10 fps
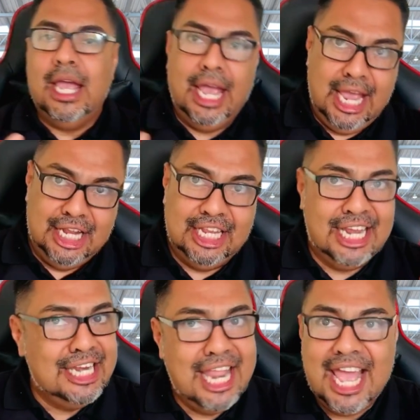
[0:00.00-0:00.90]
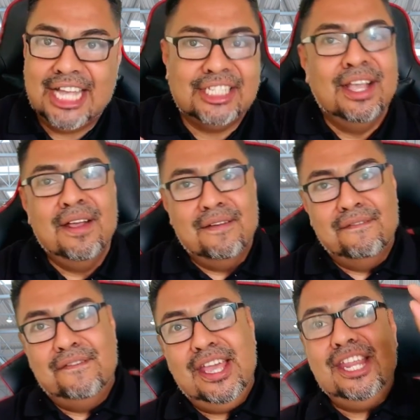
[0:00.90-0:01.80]
in the next
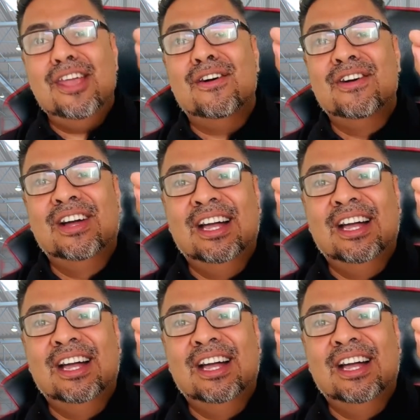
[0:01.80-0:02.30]
video.